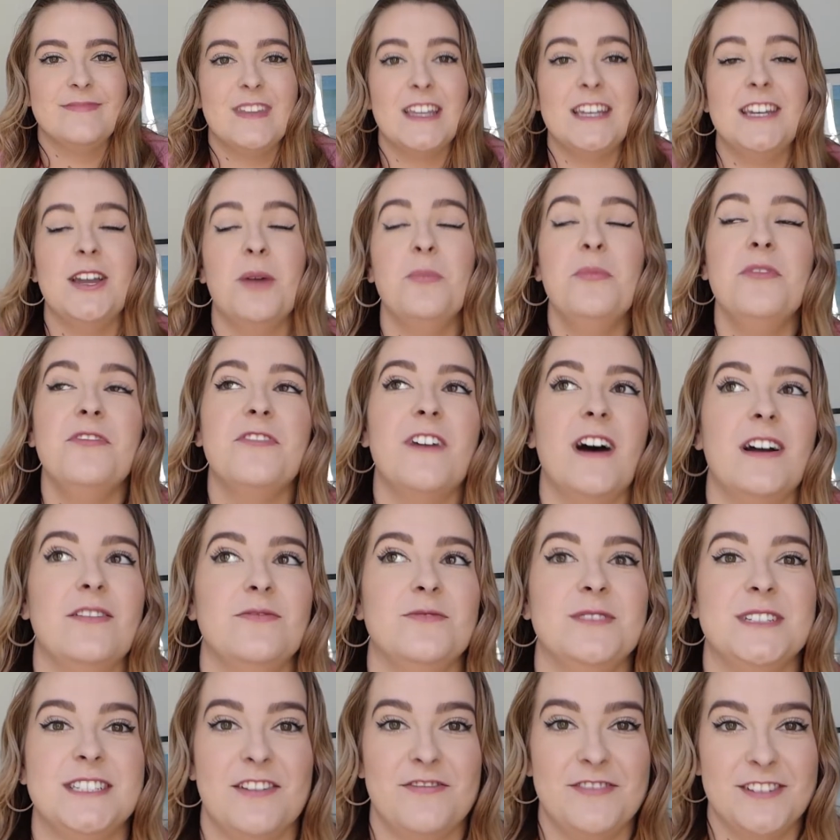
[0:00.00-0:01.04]
Number 5
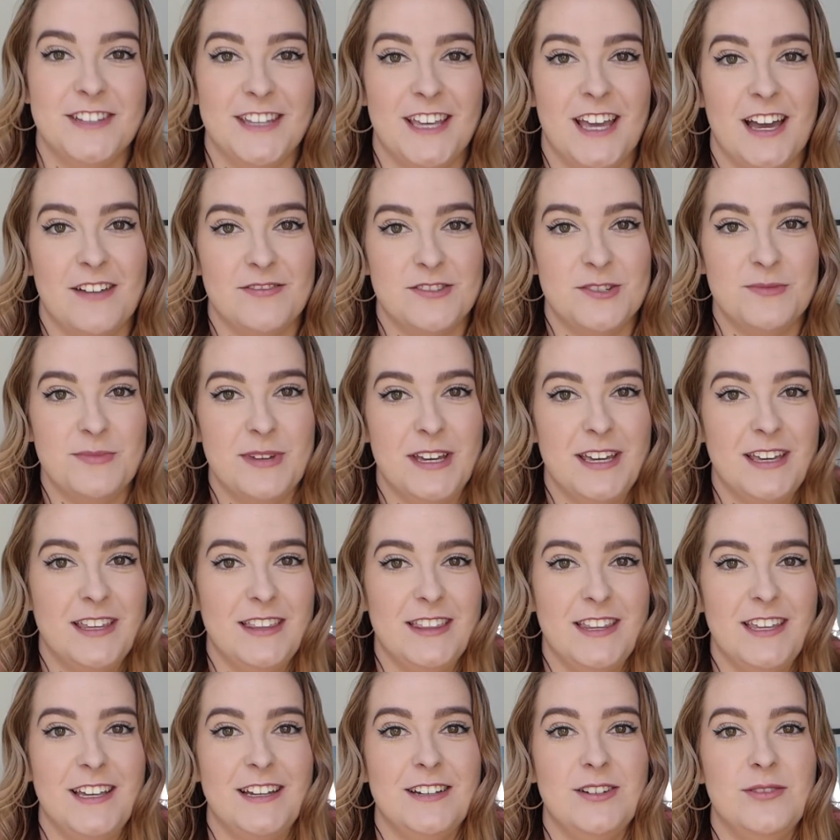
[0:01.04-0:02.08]
would definitely have to be
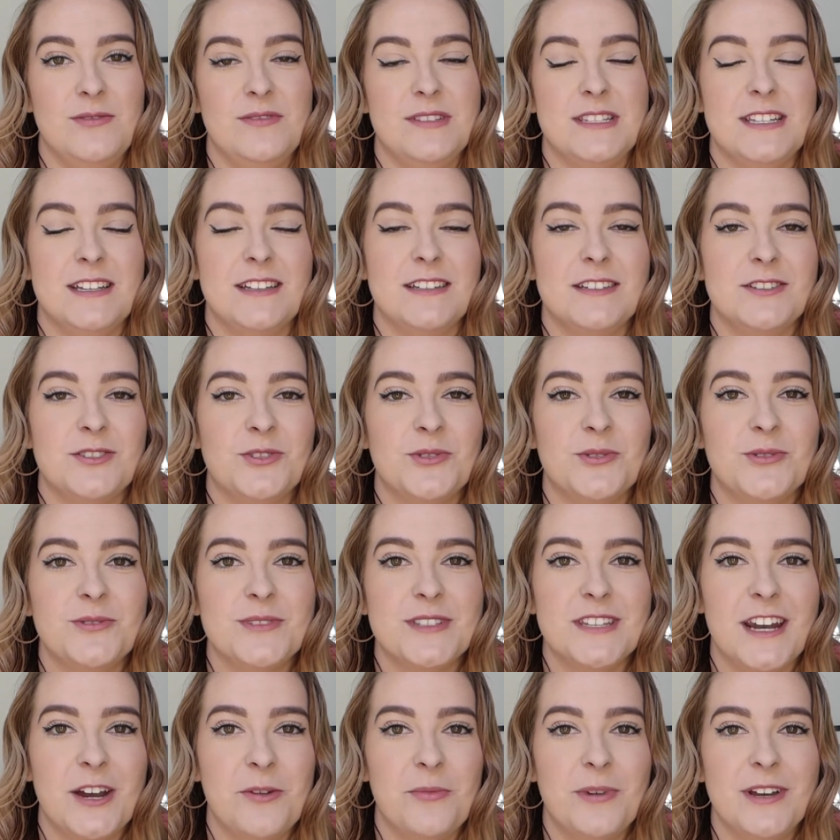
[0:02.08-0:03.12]
the New Zealand cruise
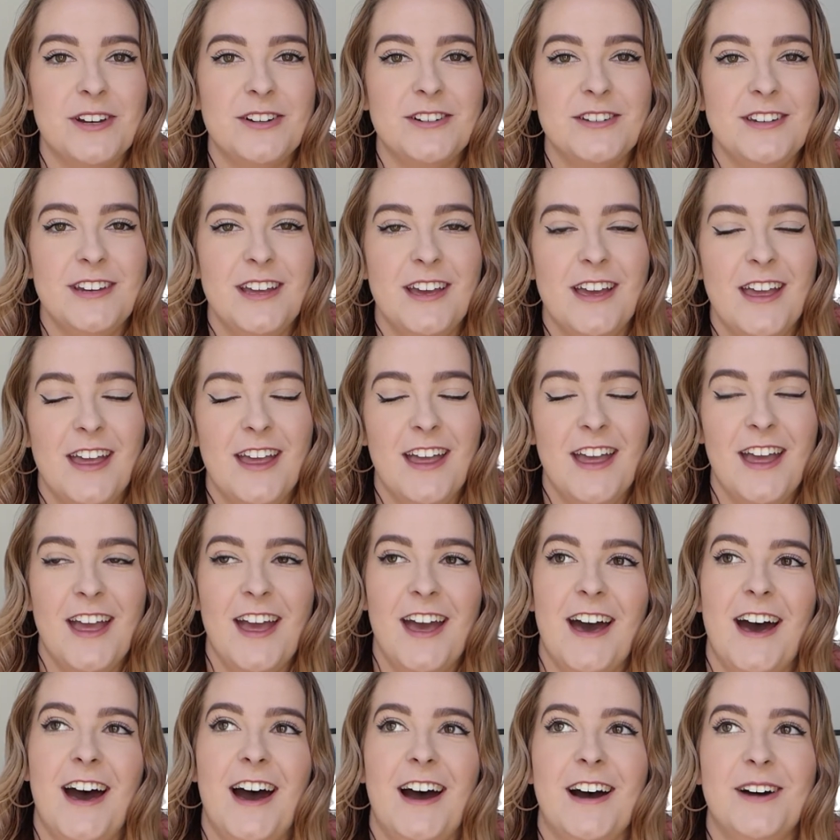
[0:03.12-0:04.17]
that I went on.
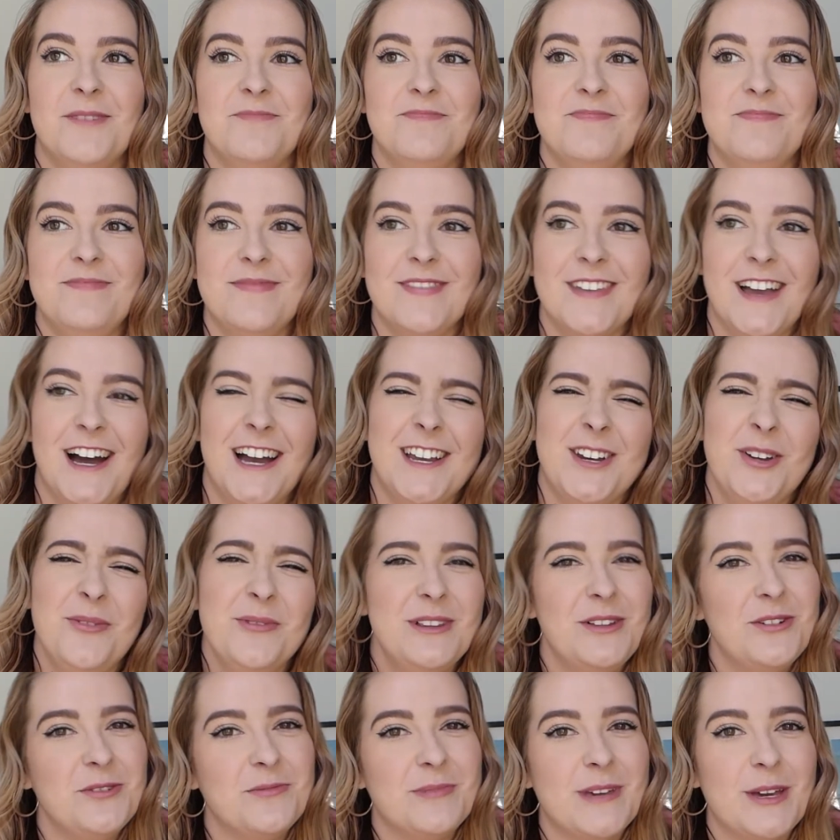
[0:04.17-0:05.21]
I know a
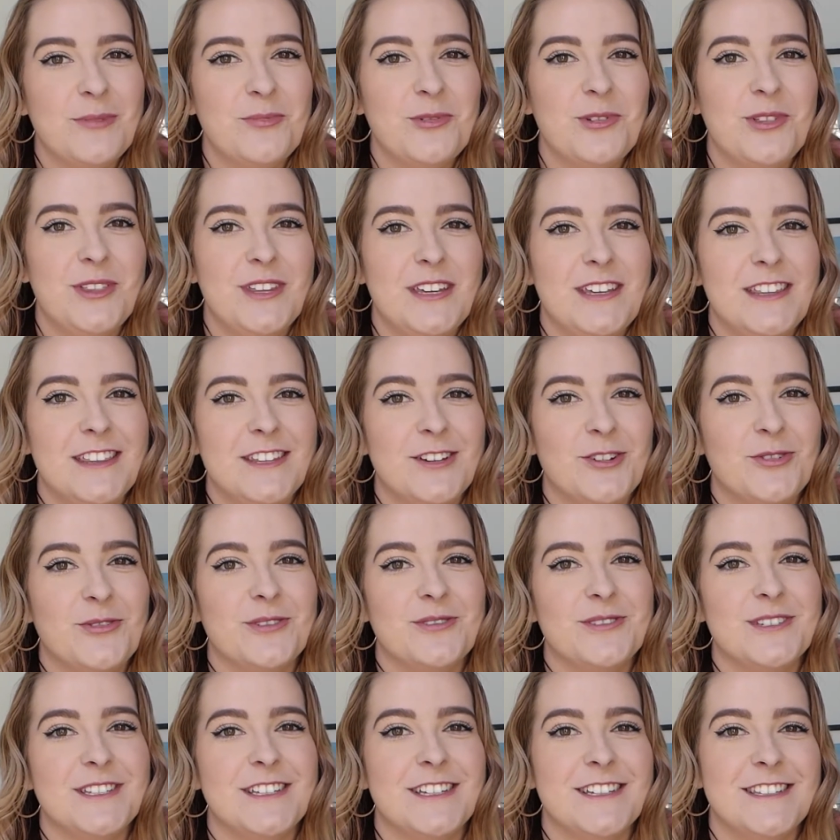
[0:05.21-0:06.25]
lot of people think that
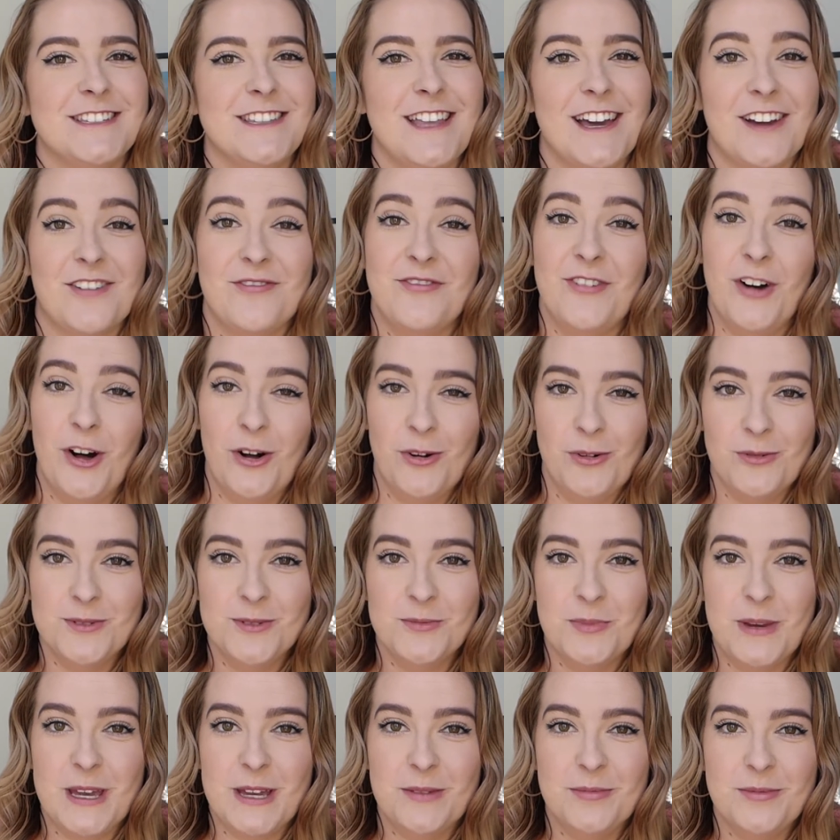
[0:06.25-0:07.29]
cruising is like for older
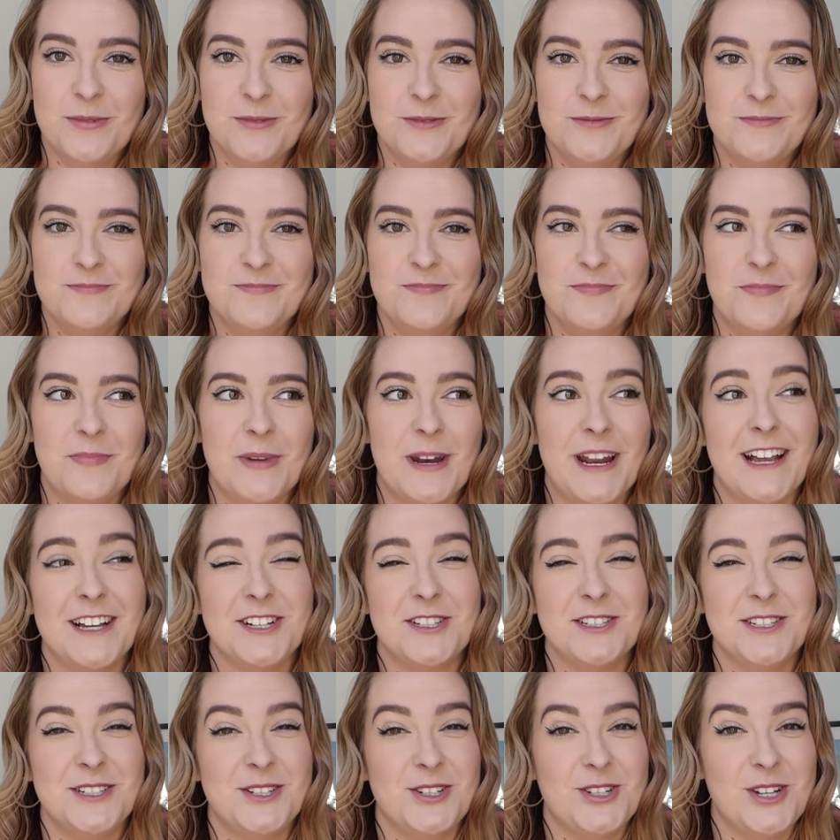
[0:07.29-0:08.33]
people, but I
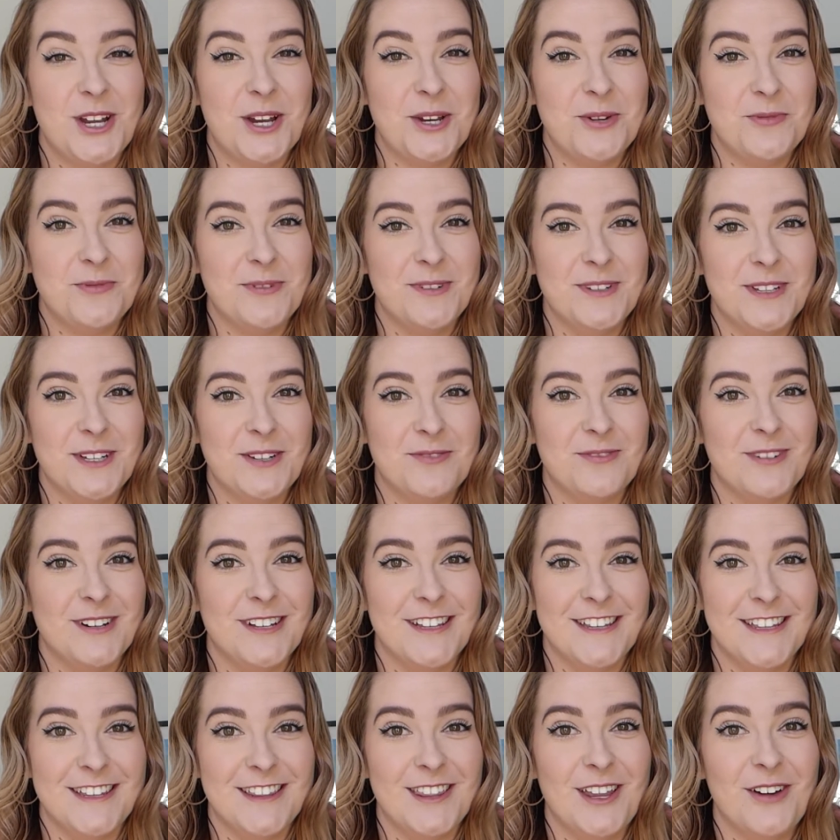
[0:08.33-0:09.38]
actually genuinely
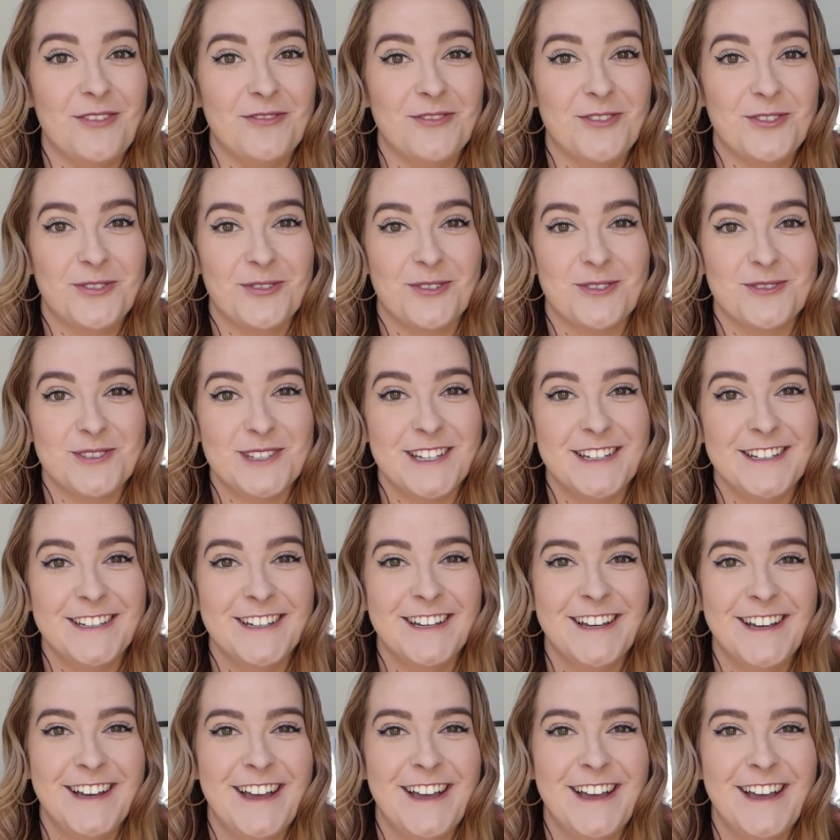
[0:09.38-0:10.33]
really love cruising.